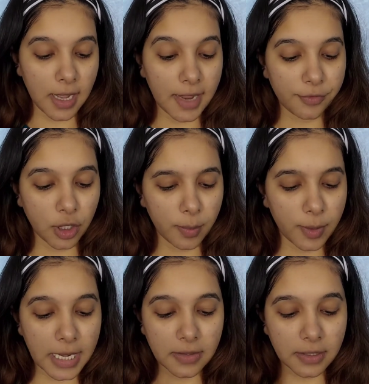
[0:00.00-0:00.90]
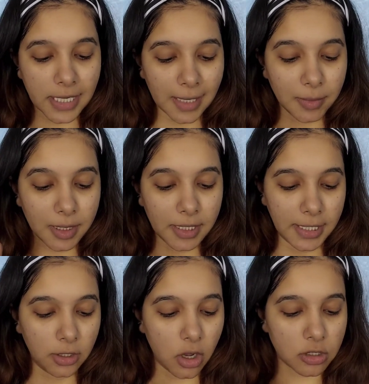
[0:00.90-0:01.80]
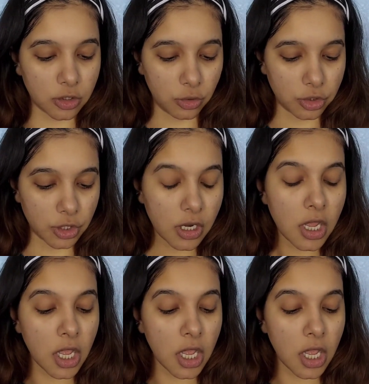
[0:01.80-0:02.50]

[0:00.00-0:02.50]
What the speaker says: I have to apply the diamond detox lotion.